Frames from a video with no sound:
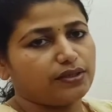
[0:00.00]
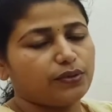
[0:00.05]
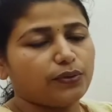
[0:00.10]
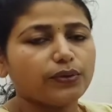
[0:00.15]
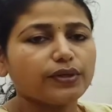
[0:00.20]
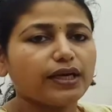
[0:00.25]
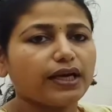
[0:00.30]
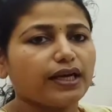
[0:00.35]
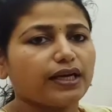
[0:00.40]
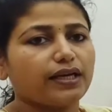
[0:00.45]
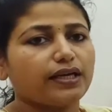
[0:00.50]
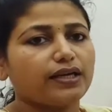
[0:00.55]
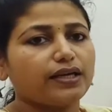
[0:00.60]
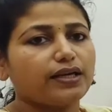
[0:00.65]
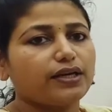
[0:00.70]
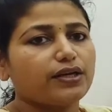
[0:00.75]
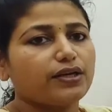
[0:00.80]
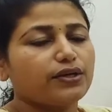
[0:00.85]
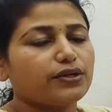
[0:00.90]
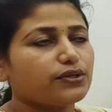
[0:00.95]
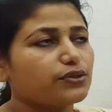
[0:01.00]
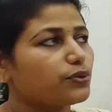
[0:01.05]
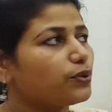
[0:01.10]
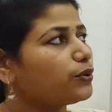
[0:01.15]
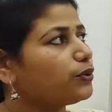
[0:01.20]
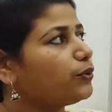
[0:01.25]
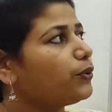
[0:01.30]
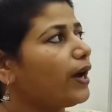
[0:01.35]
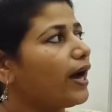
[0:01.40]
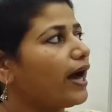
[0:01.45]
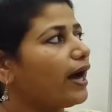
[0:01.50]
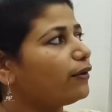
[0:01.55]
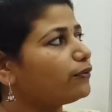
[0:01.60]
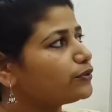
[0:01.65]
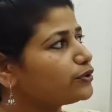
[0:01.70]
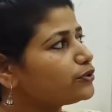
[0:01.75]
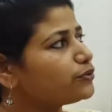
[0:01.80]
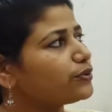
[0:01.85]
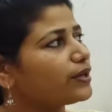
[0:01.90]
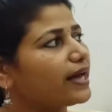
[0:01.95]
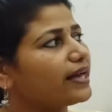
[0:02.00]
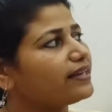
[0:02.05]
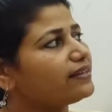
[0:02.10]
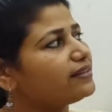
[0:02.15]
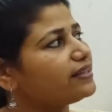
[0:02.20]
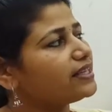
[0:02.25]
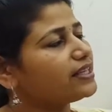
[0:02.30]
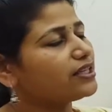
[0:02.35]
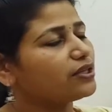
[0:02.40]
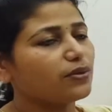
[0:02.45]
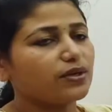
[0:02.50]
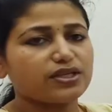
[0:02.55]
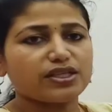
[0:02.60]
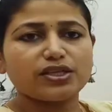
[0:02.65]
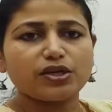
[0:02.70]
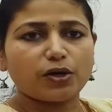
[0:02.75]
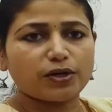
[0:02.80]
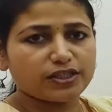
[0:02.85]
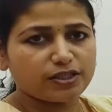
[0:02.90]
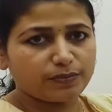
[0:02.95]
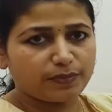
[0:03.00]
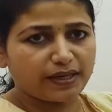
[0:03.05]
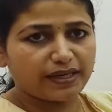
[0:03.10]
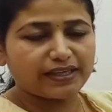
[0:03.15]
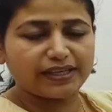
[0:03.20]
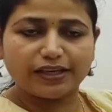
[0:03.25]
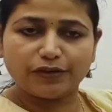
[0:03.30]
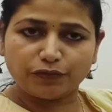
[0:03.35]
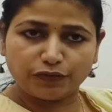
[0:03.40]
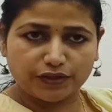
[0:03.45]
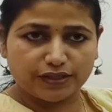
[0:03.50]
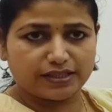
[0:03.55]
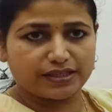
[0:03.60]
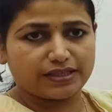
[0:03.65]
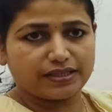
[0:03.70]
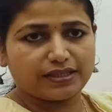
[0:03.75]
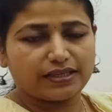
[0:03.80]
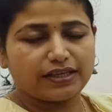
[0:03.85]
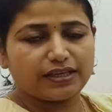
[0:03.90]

Okay. So you have to write the equation algebraically first.